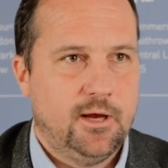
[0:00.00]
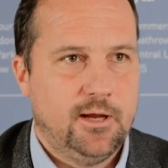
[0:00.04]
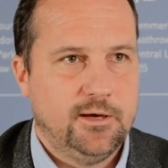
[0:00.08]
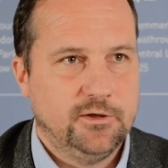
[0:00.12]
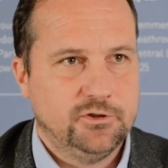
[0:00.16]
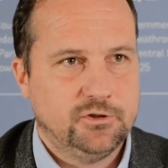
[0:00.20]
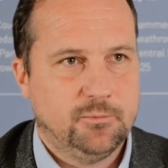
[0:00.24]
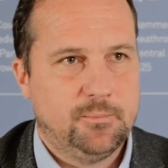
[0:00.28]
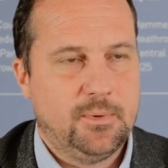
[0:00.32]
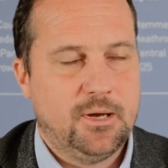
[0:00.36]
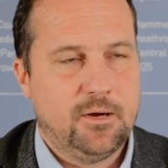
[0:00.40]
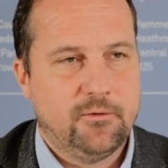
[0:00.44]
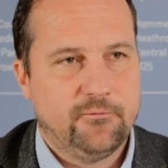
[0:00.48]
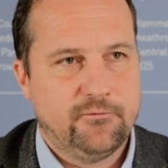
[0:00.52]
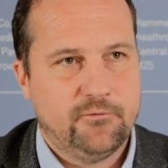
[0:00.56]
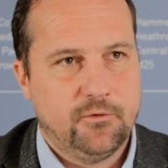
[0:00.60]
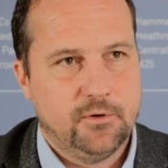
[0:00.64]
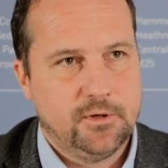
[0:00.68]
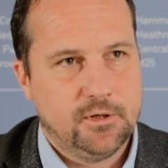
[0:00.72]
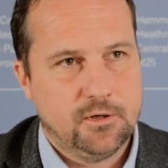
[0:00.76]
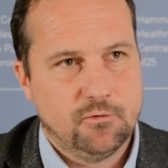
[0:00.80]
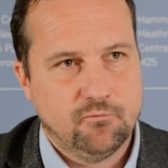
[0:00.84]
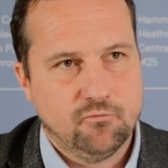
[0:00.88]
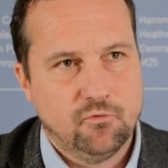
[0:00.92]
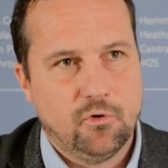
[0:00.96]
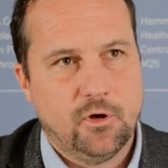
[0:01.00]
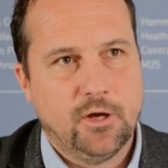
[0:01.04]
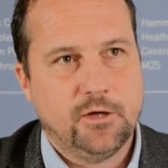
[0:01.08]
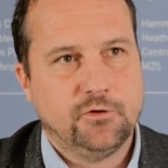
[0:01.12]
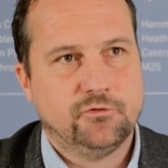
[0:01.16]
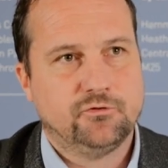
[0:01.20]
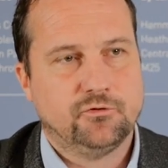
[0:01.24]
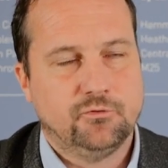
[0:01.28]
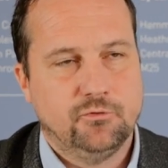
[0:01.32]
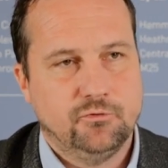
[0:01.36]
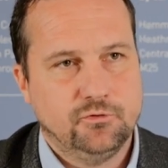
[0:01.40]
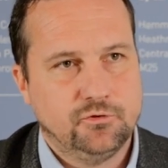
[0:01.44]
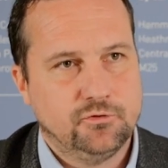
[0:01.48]
and it's about finding the
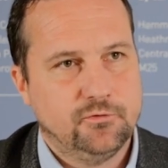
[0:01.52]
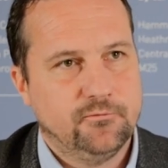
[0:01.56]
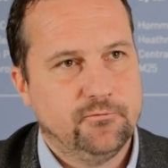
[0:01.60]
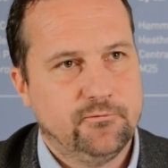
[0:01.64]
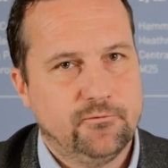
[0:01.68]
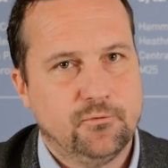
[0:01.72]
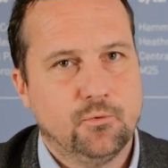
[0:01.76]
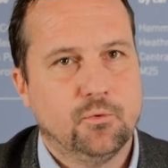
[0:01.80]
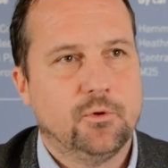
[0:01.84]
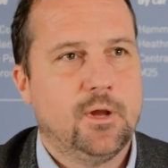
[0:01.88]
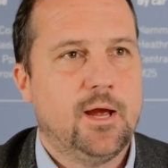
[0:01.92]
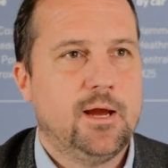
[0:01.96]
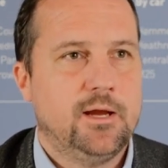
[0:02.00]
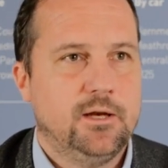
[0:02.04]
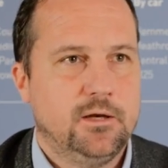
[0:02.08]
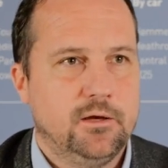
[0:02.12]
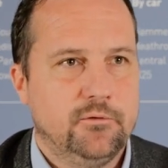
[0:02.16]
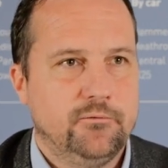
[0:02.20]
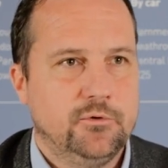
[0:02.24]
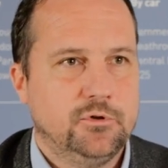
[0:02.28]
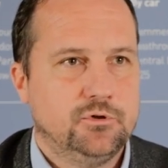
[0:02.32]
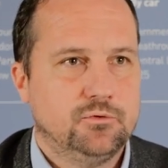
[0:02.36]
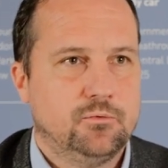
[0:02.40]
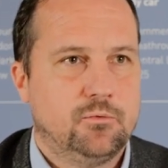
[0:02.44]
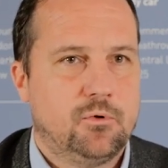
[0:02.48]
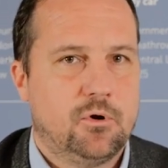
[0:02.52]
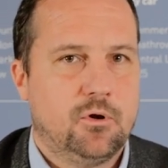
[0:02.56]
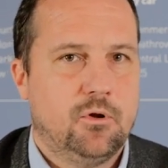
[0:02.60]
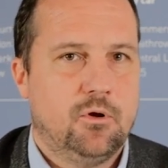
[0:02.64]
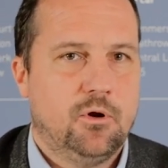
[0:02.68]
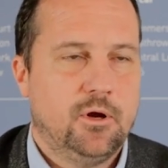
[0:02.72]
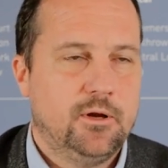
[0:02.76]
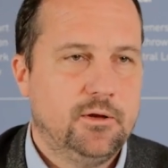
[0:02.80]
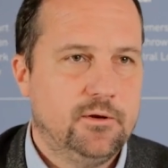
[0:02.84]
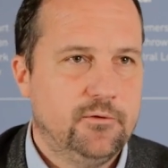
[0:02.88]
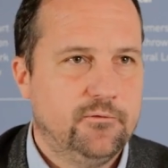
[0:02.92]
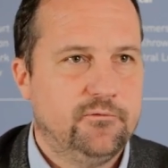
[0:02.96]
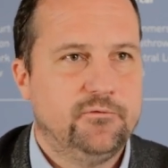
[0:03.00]
right solution for that individual
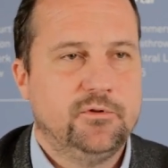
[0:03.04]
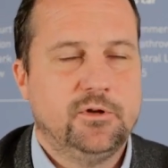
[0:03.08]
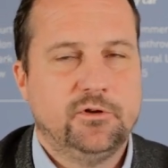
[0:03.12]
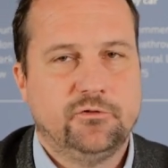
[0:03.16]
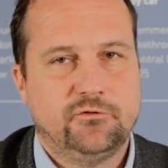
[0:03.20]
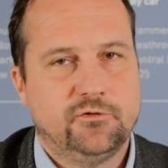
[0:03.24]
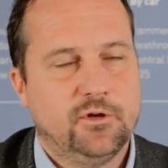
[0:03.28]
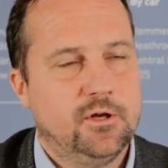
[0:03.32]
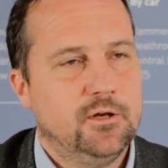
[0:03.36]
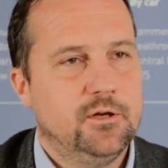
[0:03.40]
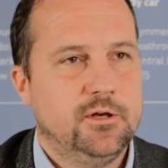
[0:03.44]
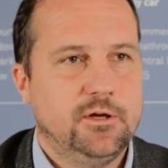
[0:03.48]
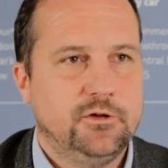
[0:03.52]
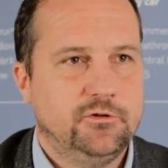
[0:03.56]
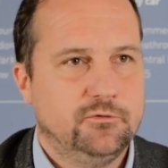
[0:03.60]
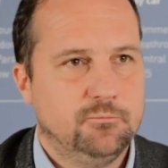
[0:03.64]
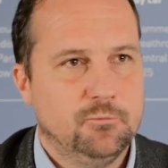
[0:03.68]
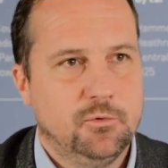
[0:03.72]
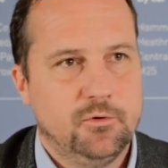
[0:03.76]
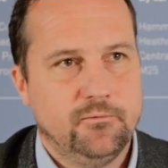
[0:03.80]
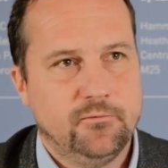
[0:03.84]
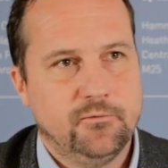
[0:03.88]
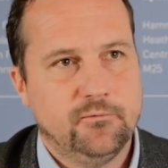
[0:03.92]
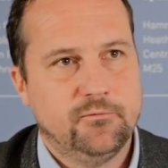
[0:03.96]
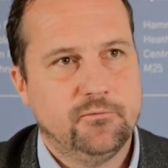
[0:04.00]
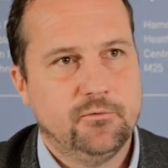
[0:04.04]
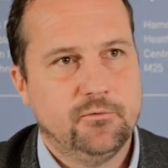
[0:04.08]
client that fits their needs moving